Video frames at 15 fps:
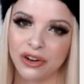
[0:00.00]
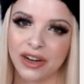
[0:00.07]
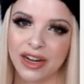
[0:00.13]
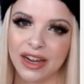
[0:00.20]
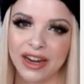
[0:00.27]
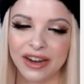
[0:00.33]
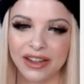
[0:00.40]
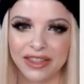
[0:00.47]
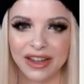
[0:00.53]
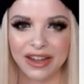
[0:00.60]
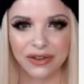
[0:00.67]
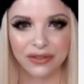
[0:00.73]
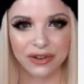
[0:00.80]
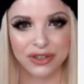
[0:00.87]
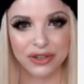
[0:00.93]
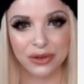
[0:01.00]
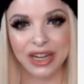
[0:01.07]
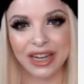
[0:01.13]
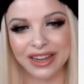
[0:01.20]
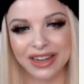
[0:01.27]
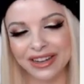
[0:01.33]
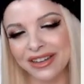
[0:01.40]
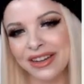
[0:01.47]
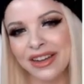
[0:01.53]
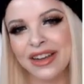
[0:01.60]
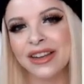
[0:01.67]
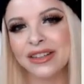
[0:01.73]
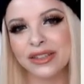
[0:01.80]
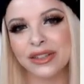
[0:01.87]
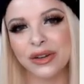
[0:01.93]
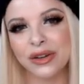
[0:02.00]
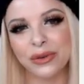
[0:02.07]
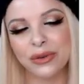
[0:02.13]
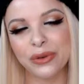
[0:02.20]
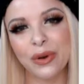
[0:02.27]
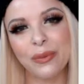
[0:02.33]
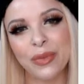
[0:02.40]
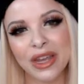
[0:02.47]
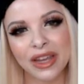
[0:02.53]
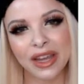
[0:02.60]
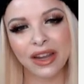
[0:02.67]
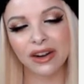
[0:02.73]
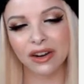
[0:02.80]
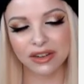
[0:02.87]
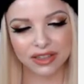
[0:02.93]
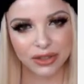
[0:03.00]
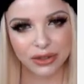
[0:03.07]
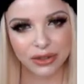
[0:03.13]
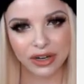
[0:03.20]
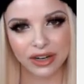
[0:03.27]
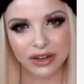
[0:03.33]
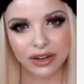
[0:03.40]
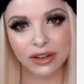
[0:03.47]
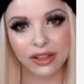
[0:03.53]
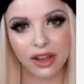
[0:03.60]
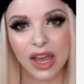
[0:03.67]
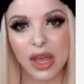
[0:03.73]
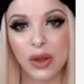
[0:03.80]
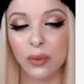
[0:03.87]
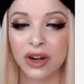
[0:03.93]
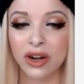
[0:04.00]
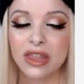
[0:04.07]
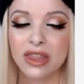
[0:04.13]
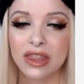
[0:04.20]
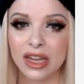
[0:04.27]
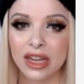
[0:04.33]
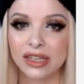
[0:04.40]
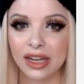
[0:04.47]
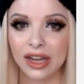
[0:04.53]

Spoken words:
Okay, so you can actually do that. You want to make it more obvious, you can change the color,